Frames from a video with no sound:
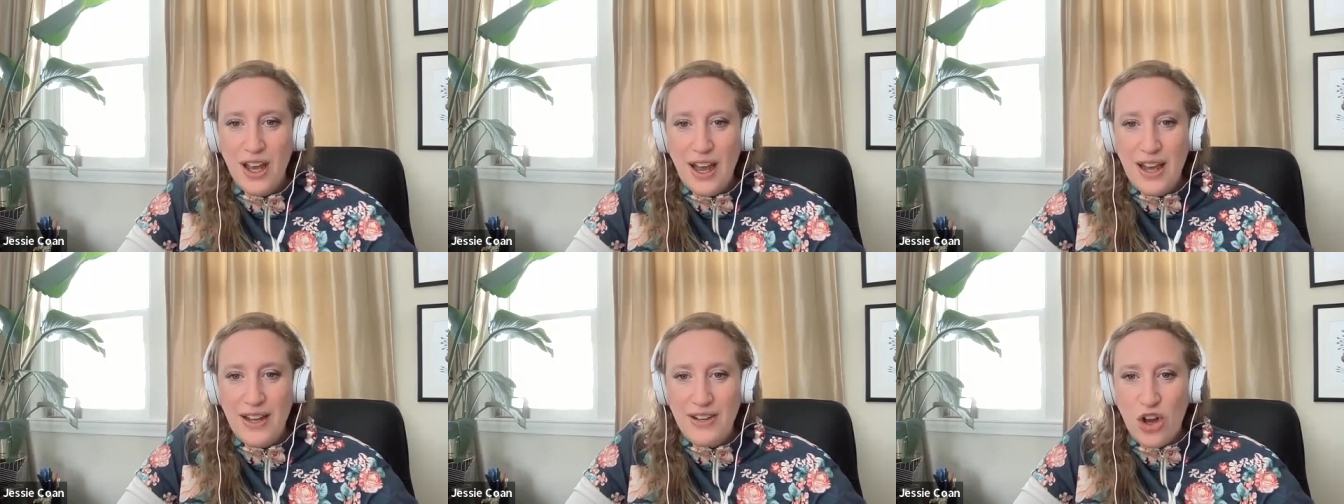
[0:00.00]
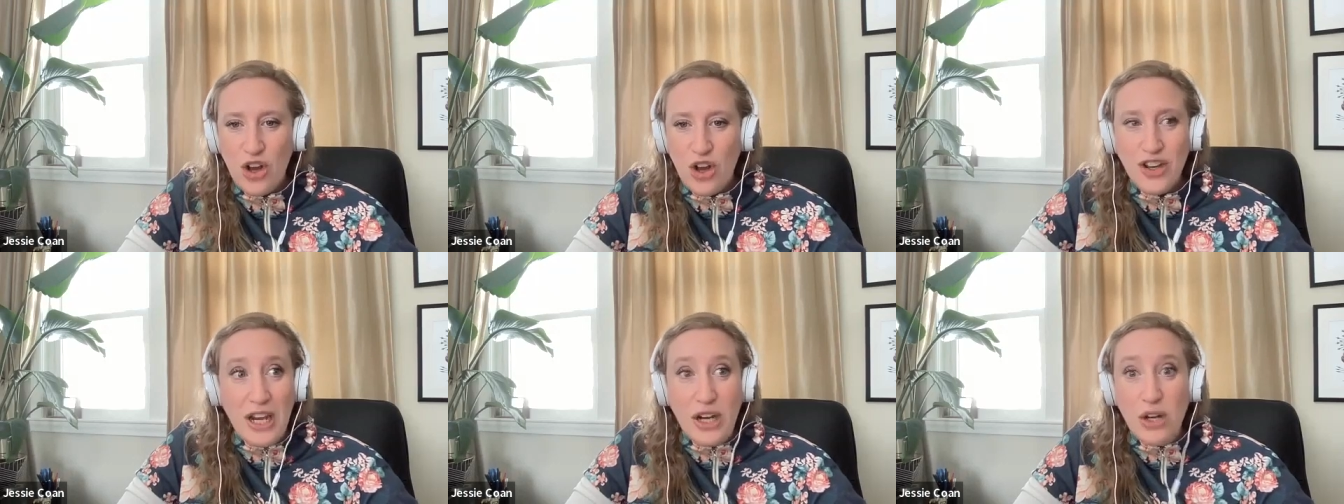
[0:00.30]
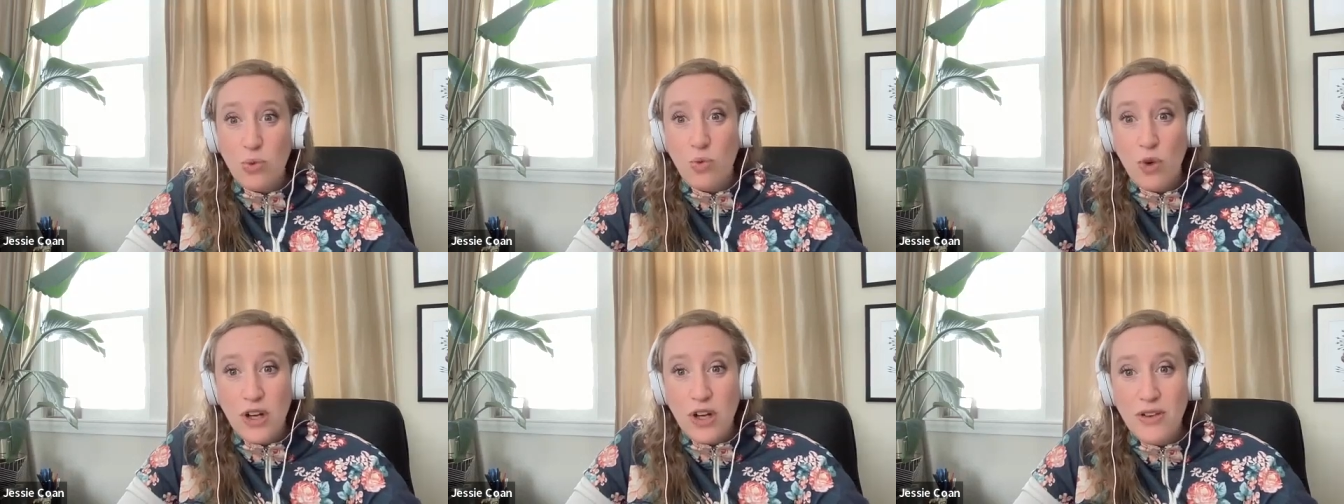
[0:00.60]
and not
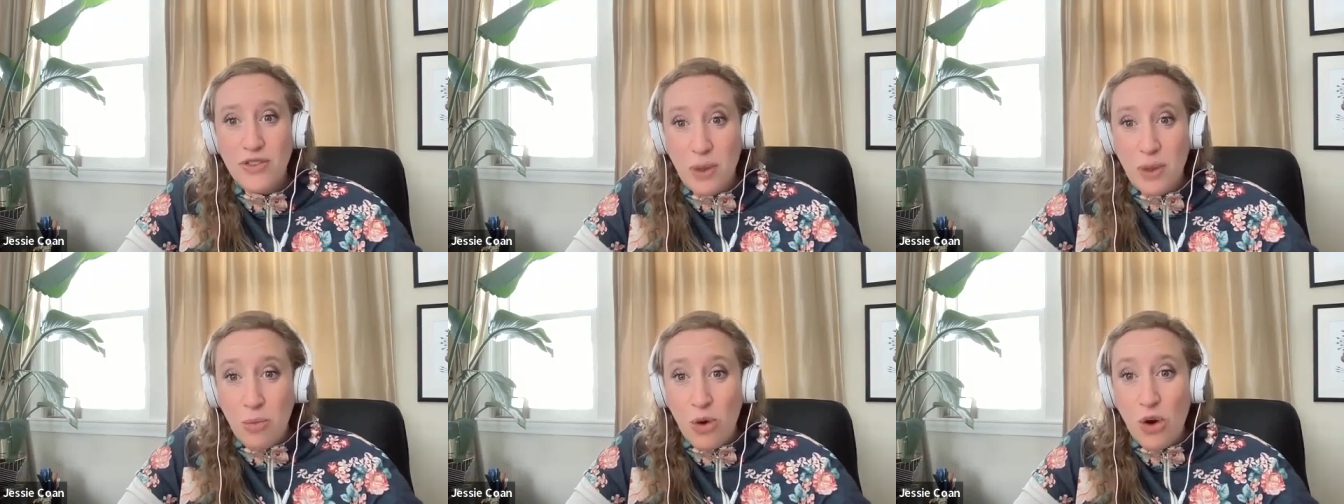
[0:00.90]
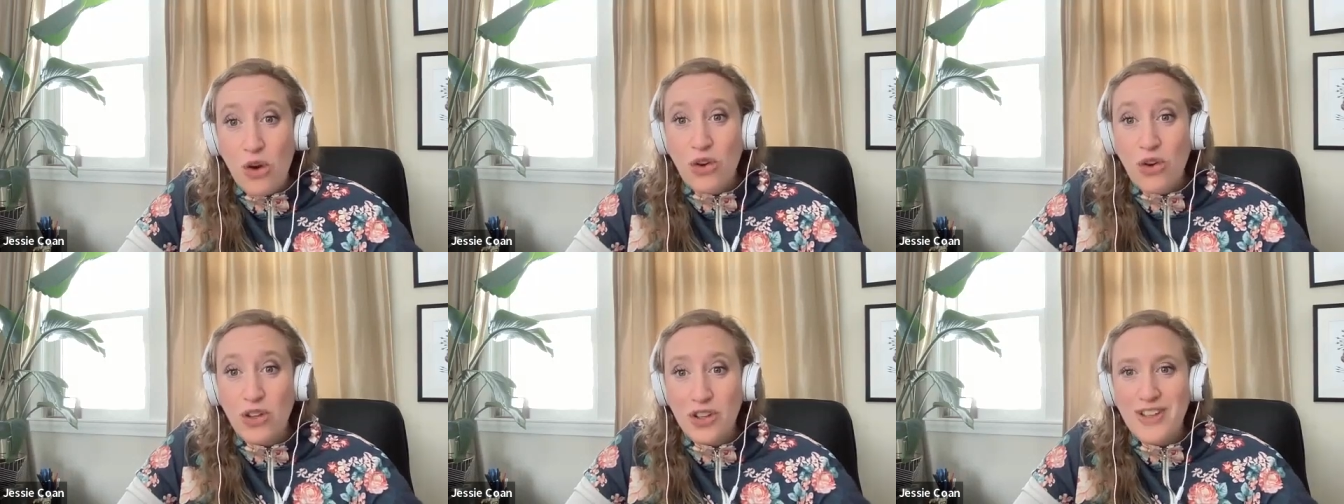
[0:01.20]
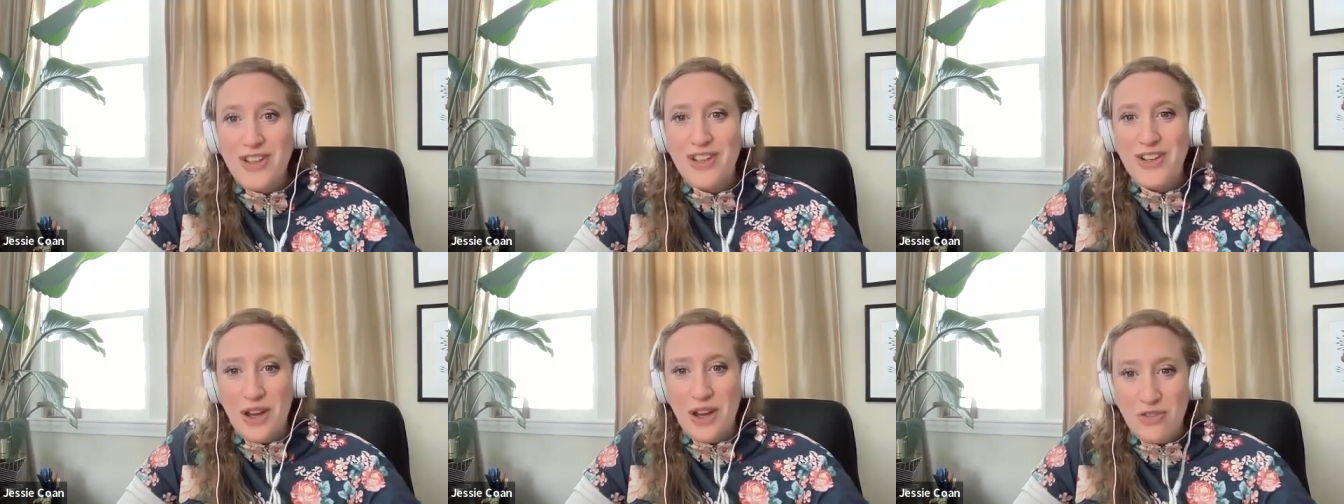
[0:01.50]
getting rid of them
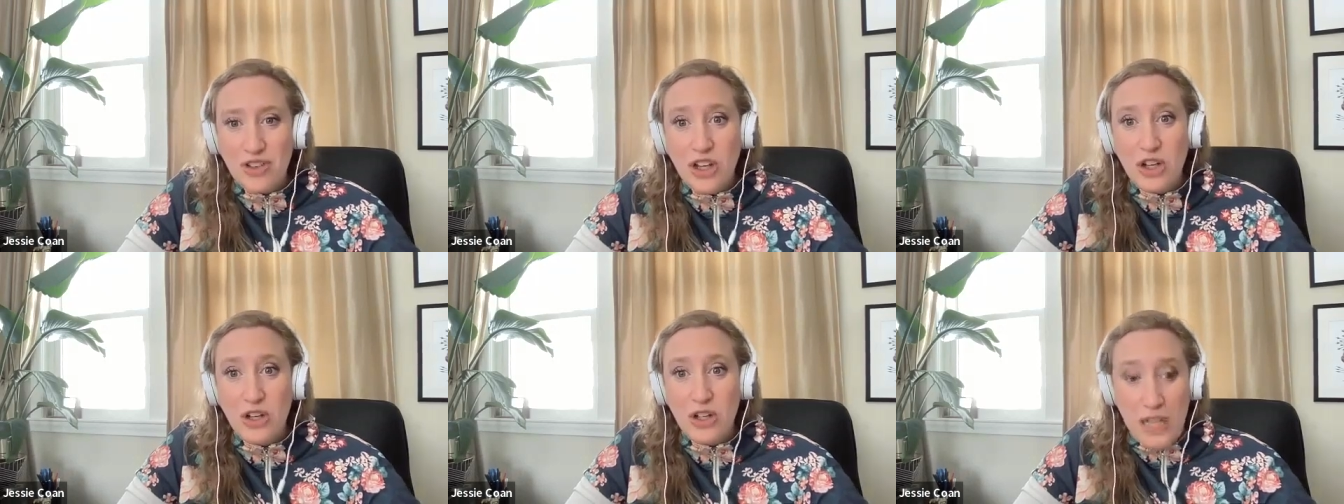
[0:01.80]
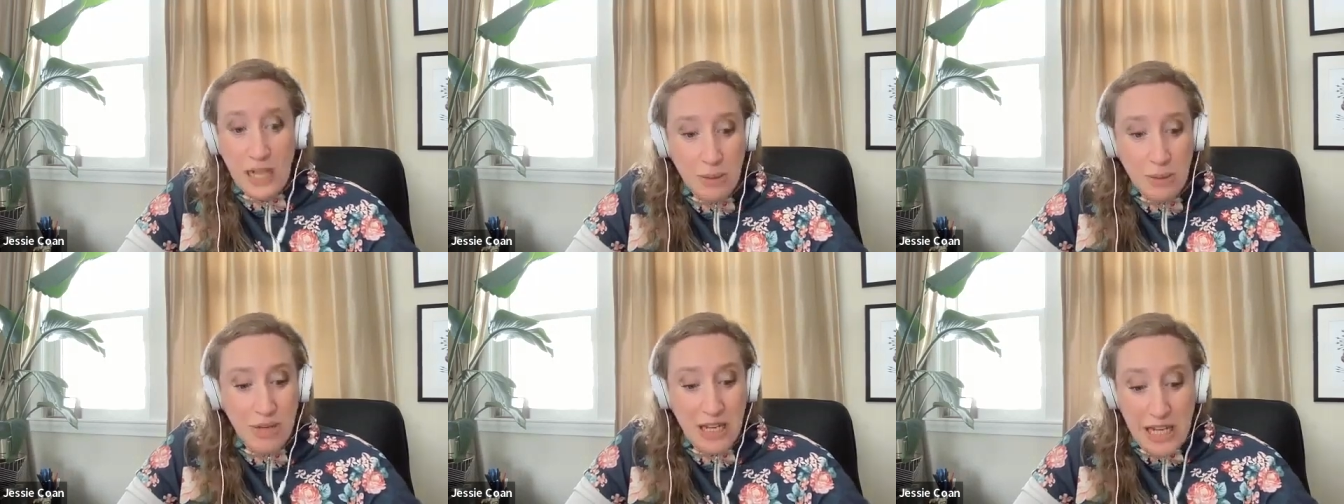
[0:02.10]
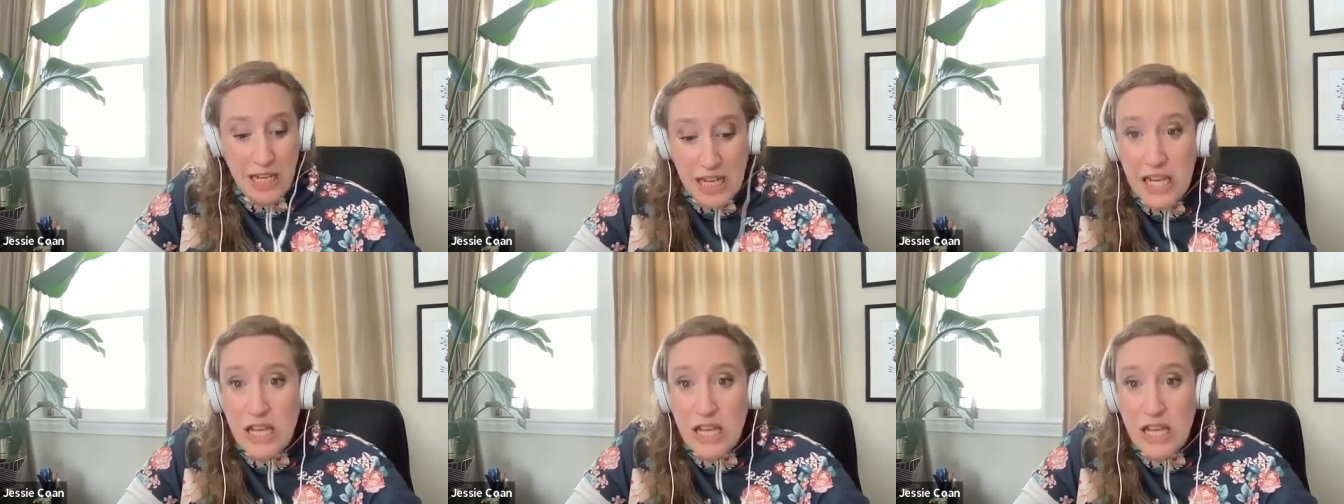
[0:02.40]
early enough can be